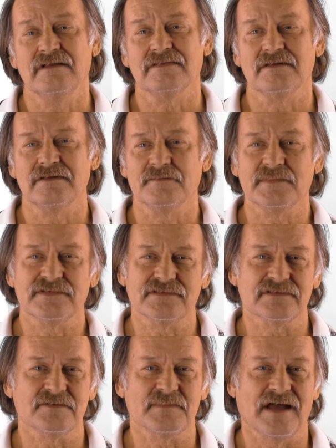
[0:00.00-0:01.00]
the limits
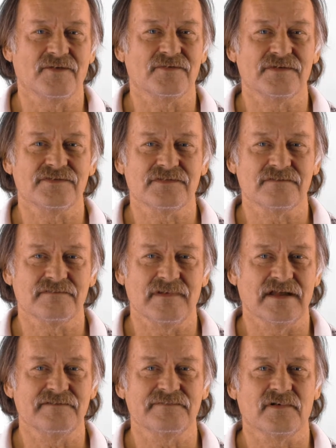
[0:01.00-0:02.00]
and the boundaries of
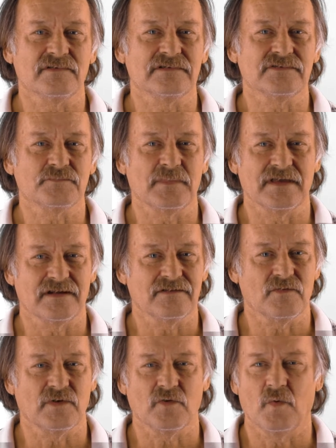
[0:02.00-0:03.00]
life on this
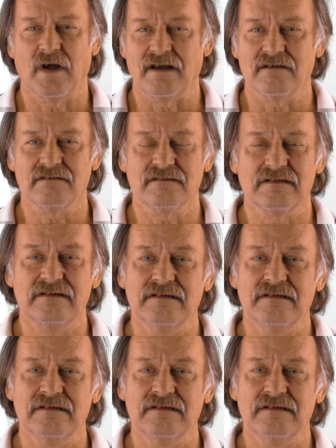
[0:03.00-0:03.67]
planet require,